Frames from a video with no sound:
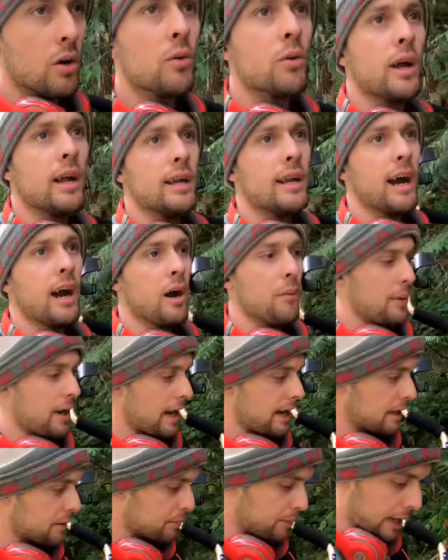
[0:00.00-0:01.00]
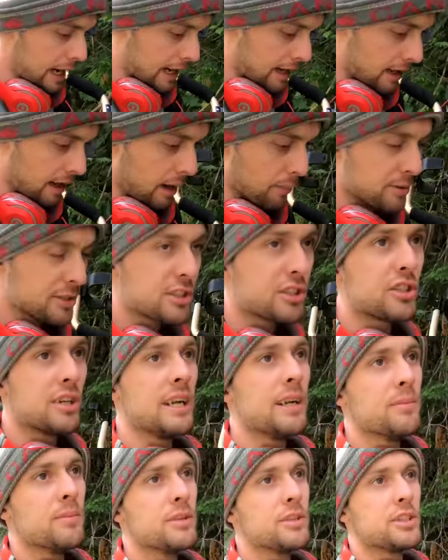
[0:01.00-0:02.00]
Right now I'm heading back
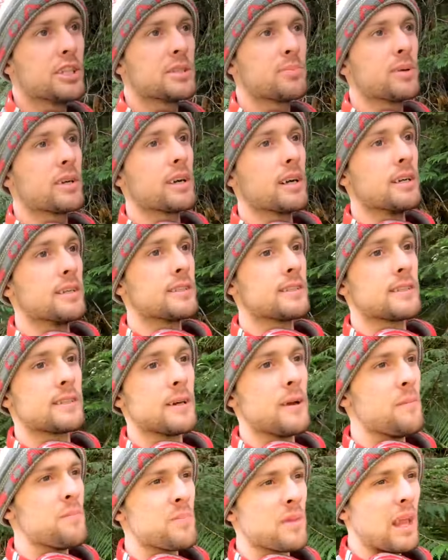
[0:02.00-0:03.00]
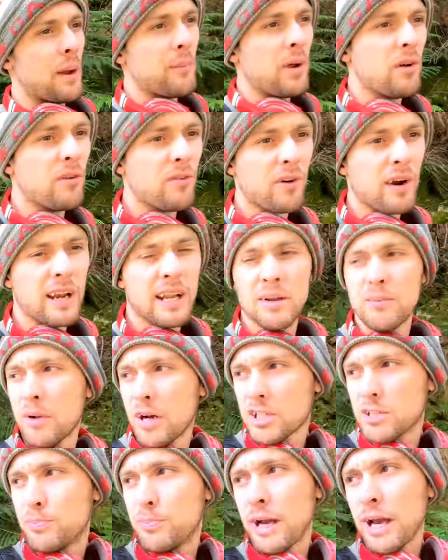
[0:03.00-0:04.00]
upstream just because I'm not finding
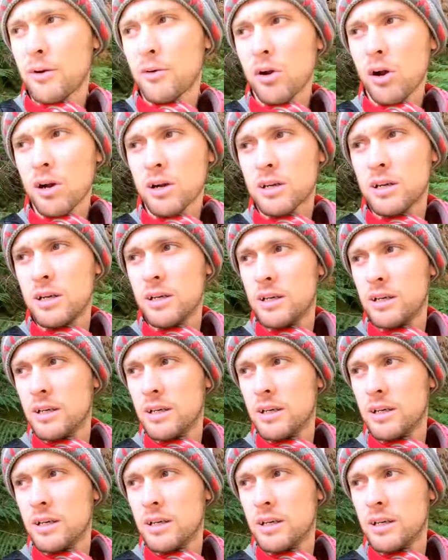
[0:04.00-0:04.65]
much bedrock